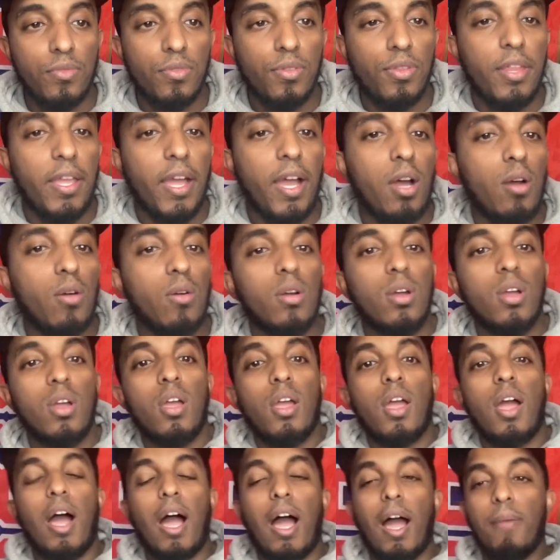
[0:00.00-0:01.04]
Now,
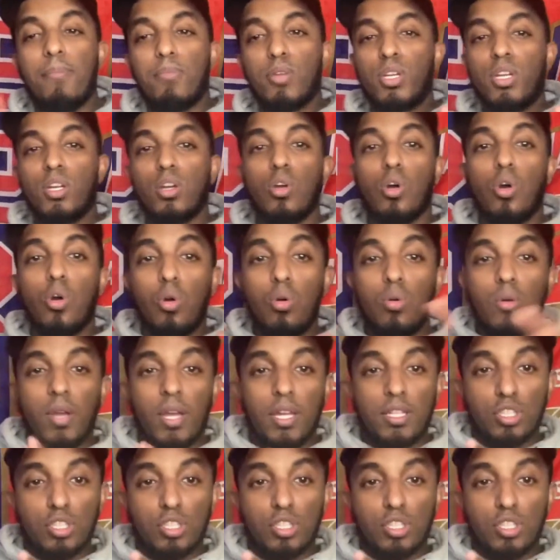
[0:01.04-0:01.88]
I'm going to go